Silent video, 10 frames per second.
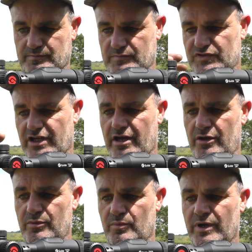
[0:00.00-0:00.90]

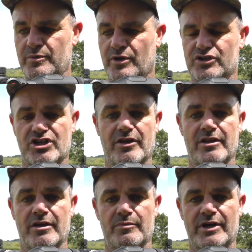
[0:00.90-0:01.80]
So when you want to shut
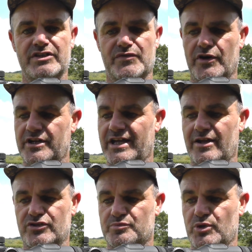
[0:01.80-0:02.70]
the rangefinder
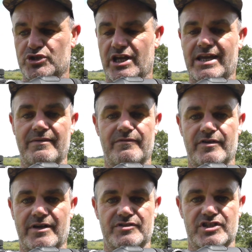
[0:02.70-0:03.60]
down, just push it again for
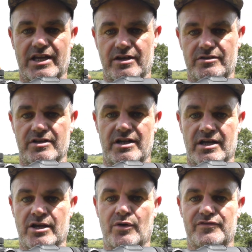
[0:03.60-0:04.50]
another second and
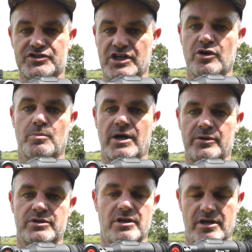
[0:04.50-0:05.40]
it'll go off the single
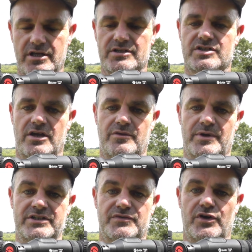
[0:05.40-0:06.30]
mode and it'll turn the
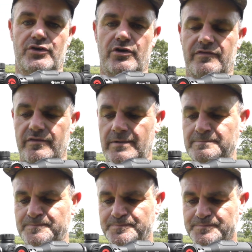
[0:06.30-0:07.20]
rangefinder off.
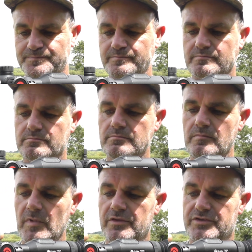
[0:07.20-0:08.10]

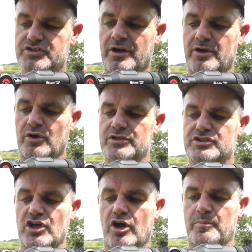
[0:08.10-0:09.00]
The turret on the
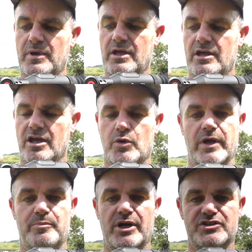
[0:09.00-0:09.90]
top, a
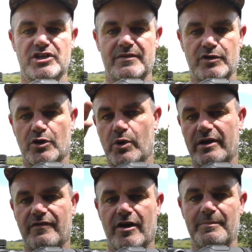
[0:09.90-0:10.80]
quick press will give you a
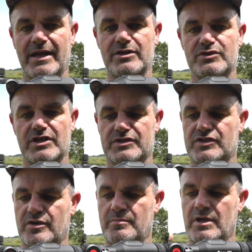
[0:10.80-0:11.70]
quick fire menu
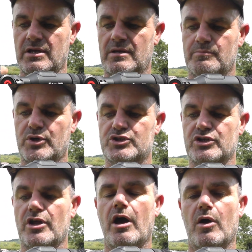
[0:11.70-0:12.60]
system. Push
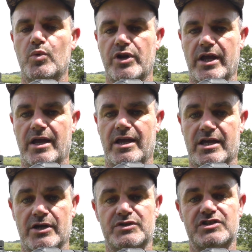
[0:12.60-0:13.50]
and hold it, it
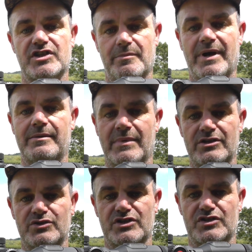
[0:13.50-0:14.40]
goes into the main
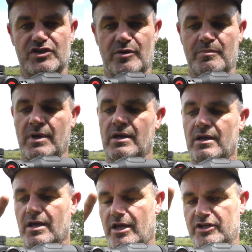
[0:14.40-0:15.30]
menu system,
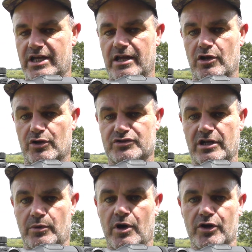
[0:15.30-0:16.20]
and you get lots of
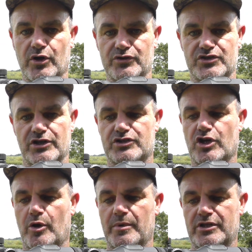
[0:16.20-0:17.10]
little icons at the
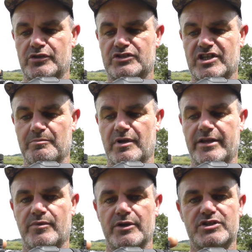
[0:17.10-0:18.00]
top, and you
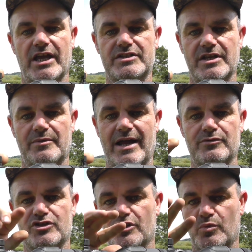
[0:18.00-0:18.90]
simply rotate it
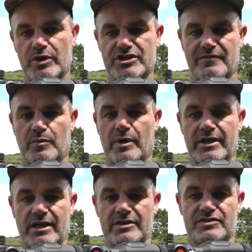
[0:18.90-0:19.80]
round to whichever one
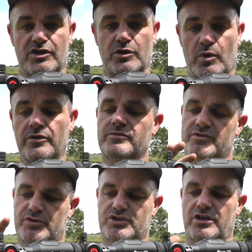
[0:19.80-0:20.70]
it is that you want.
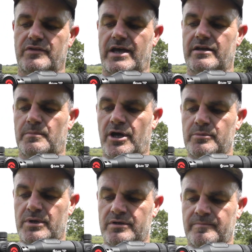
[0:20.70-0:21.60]
So I'll show you that in a
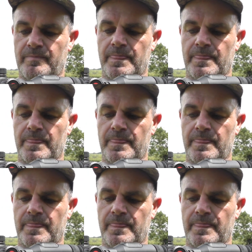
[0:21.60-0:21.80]
moment.